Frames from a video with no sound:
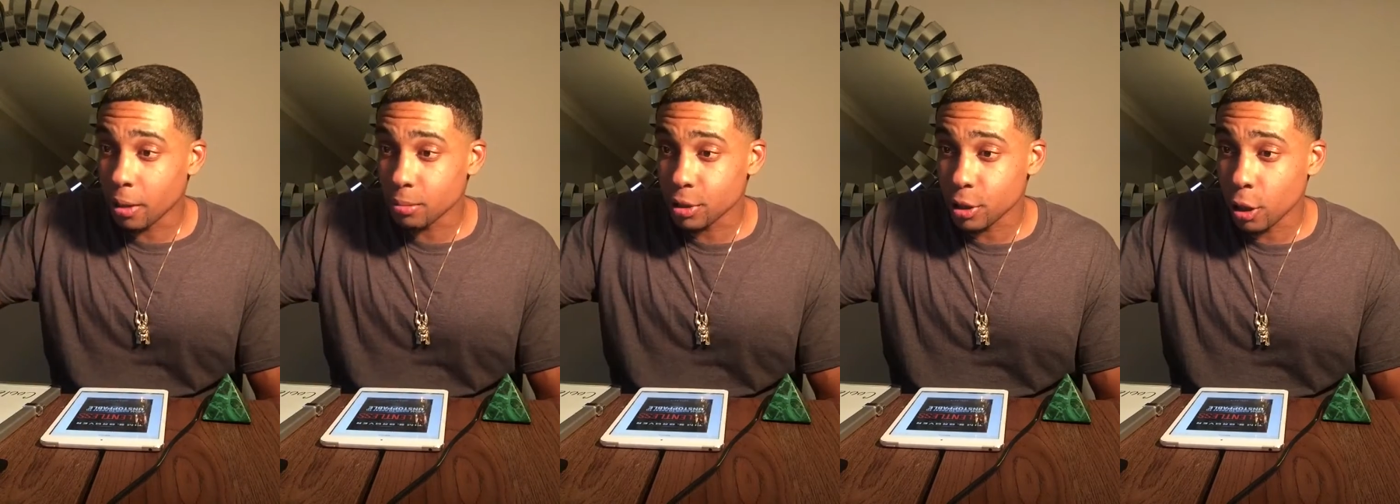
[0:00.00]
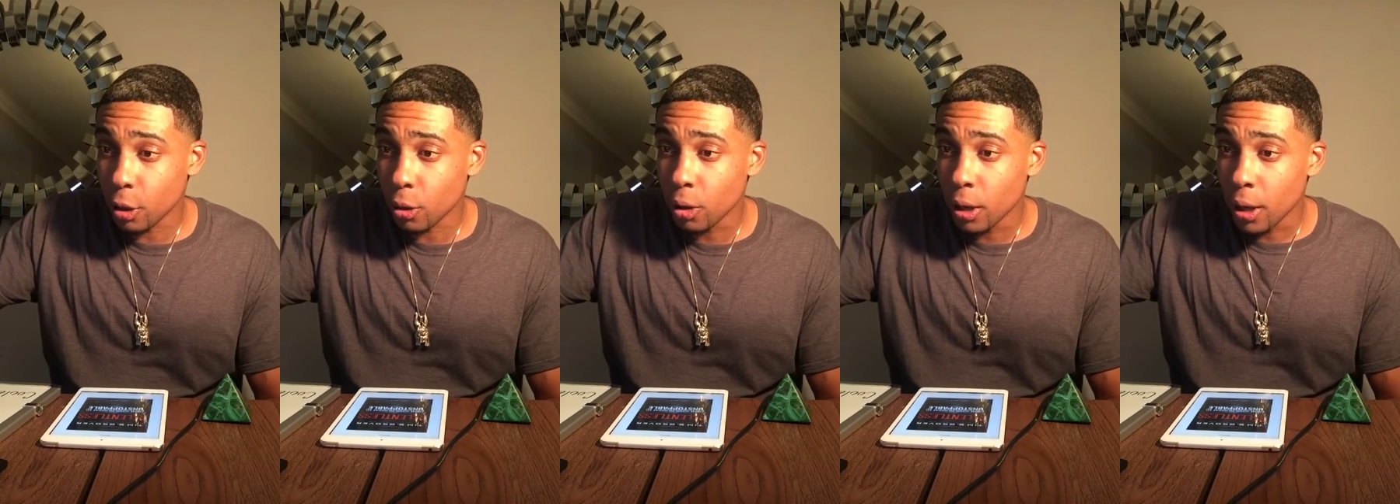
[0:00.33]

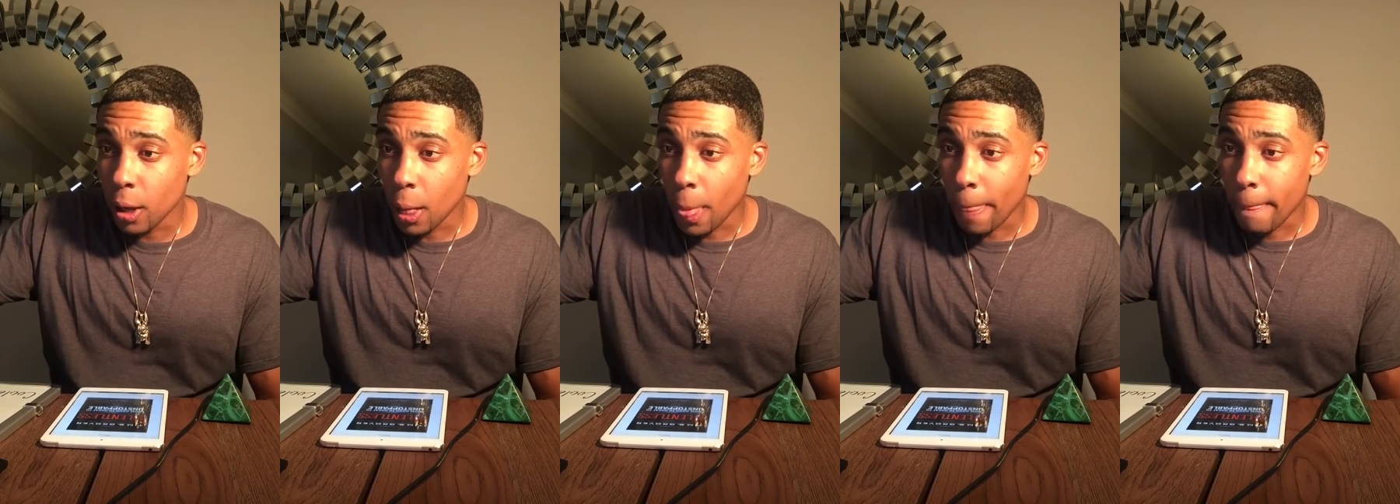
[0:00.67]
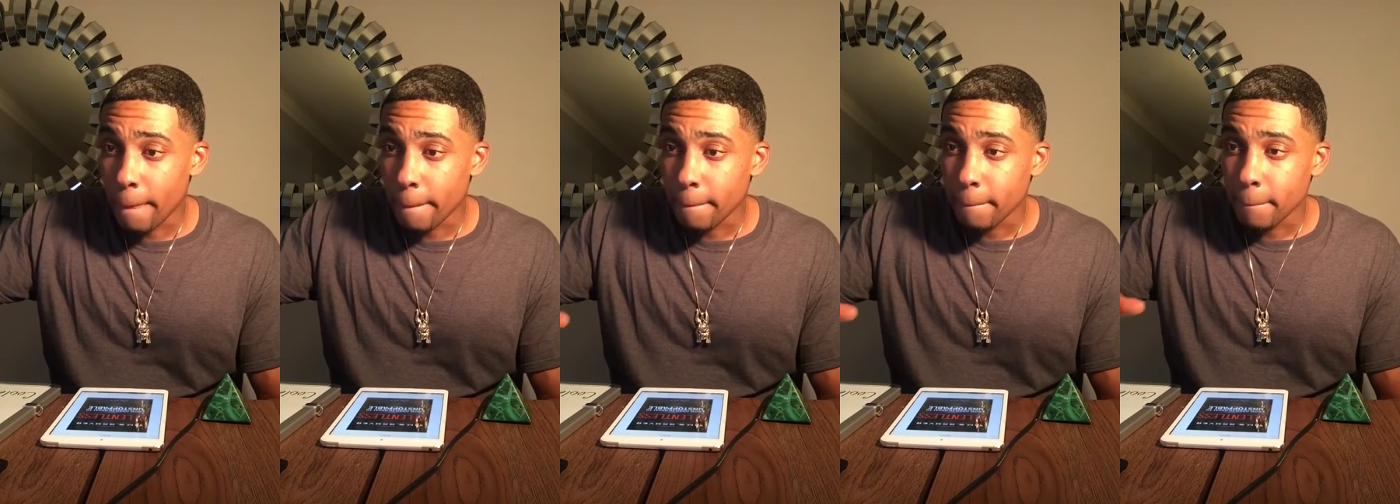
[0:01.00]
So
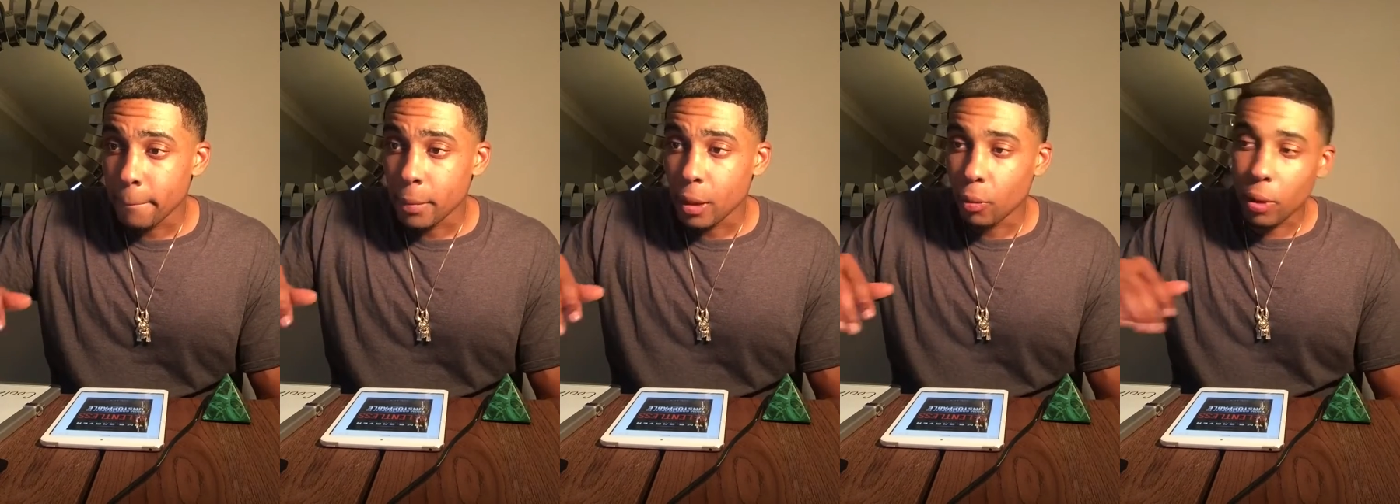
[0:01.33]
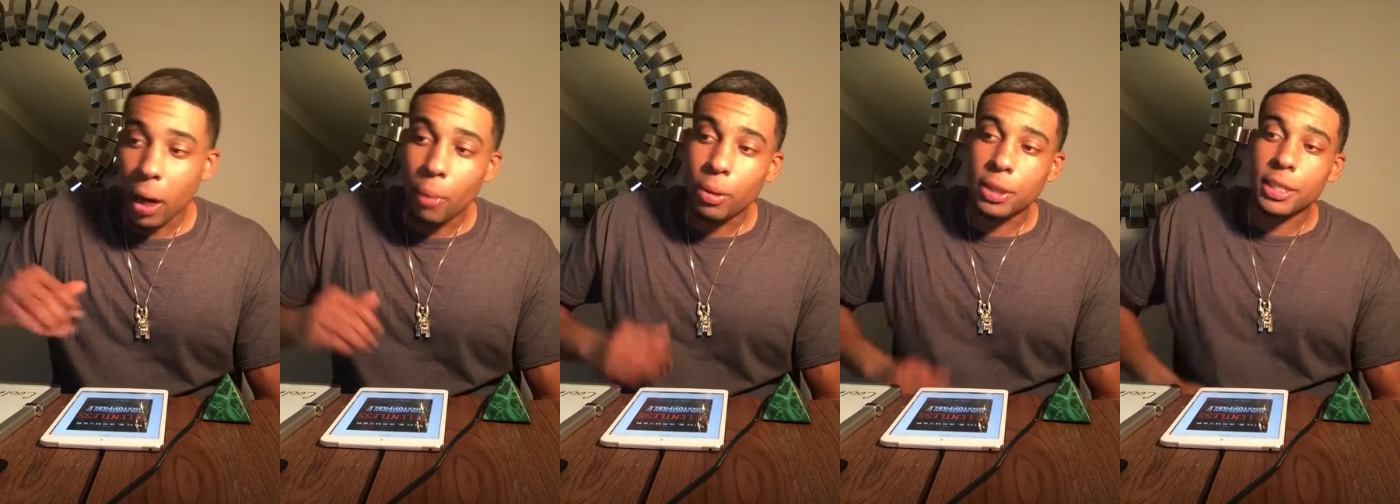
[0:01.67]
what
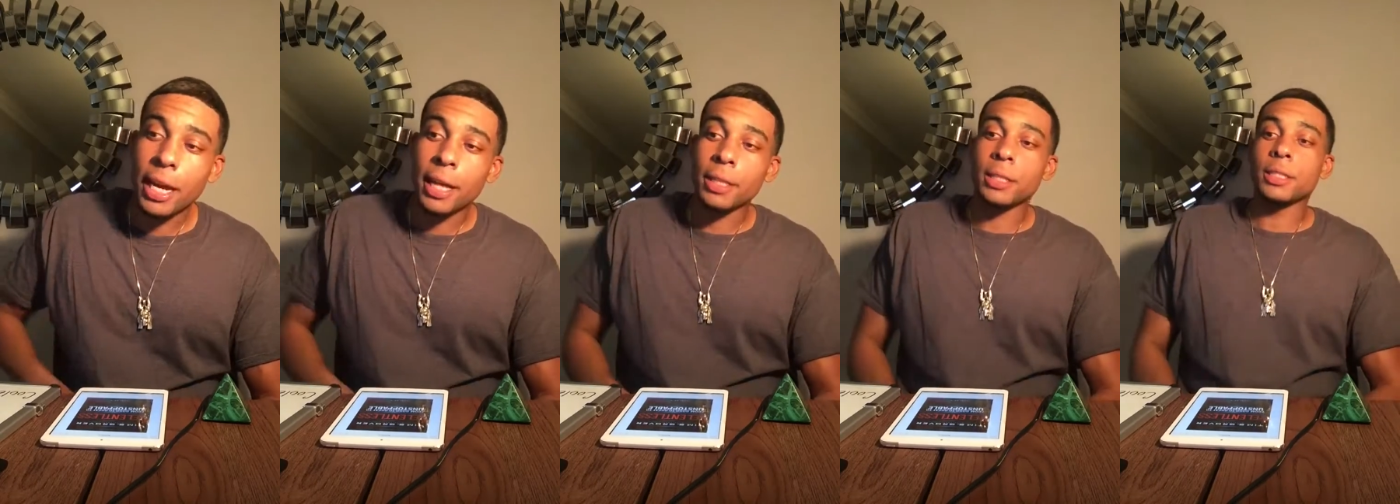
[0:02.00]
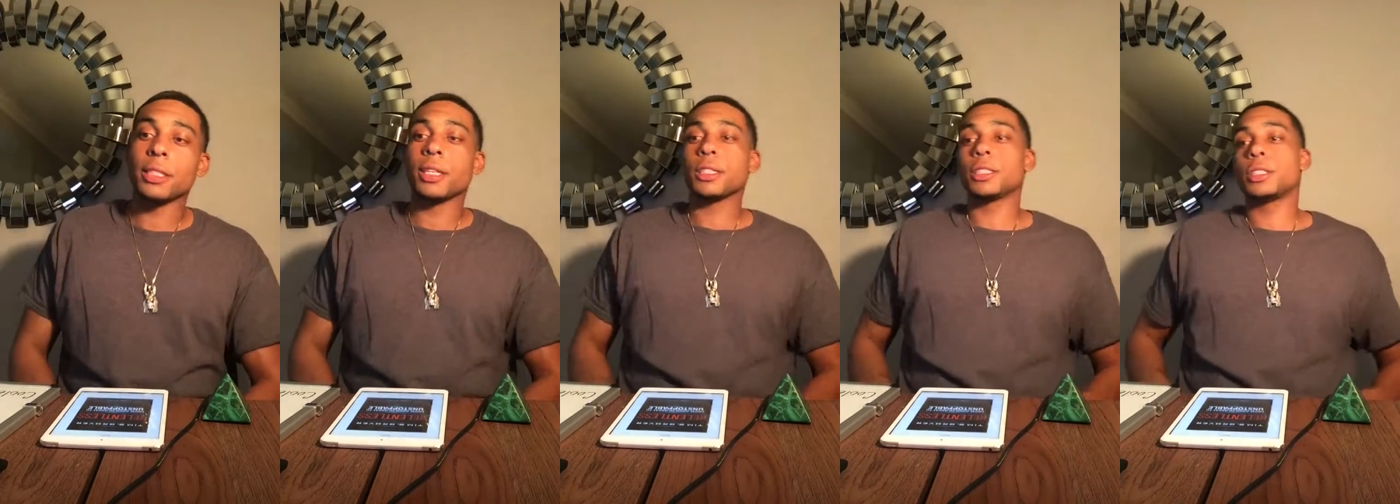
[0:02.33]
I would challenge
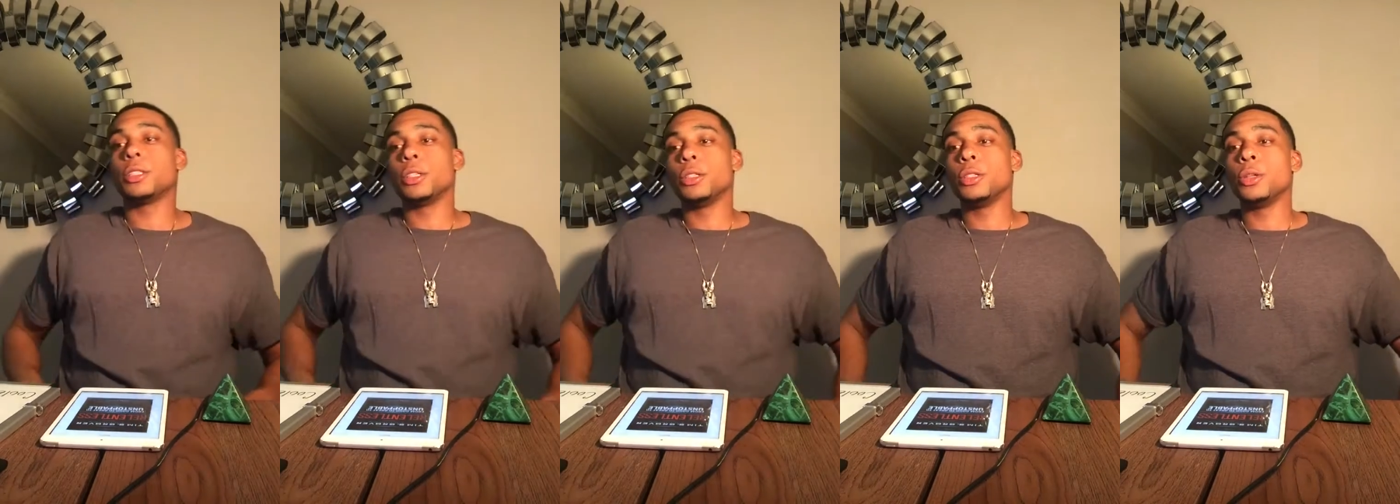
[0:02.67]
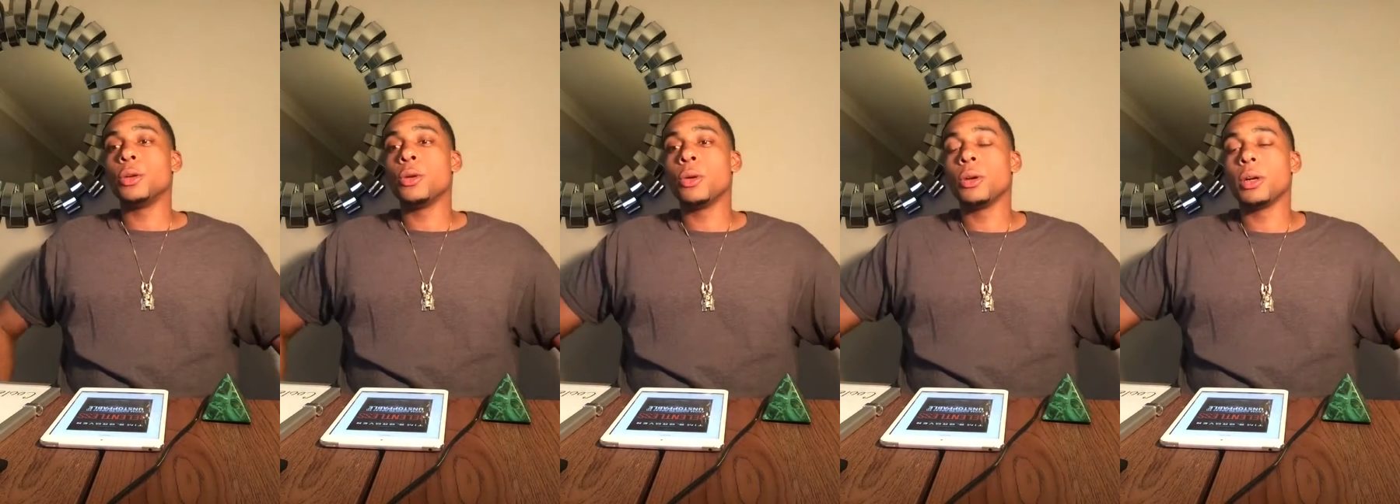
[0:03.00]
us to
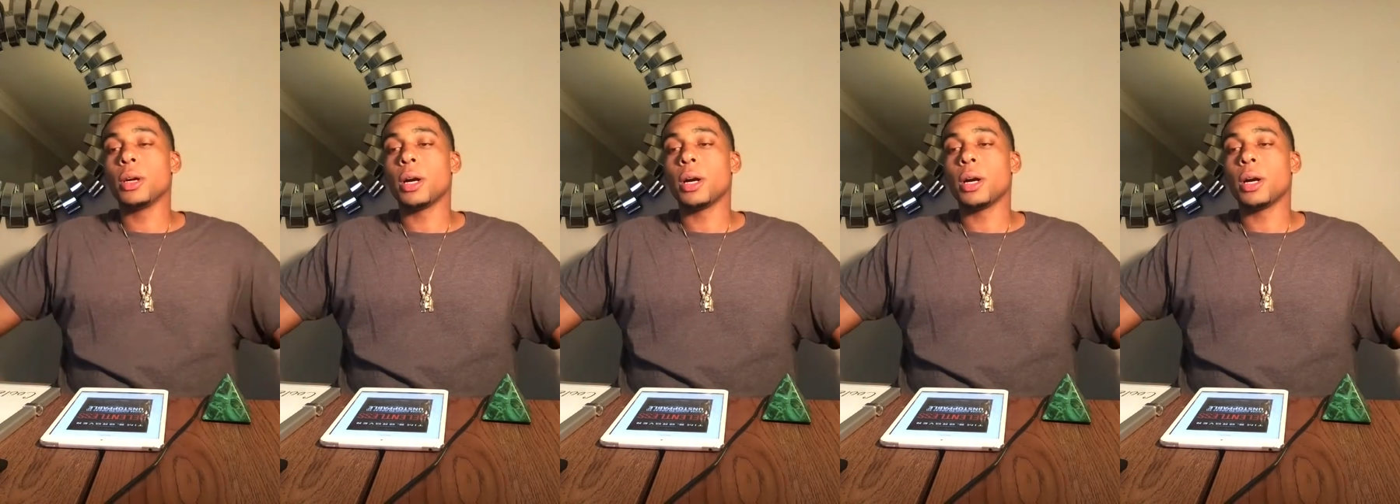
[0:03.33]
do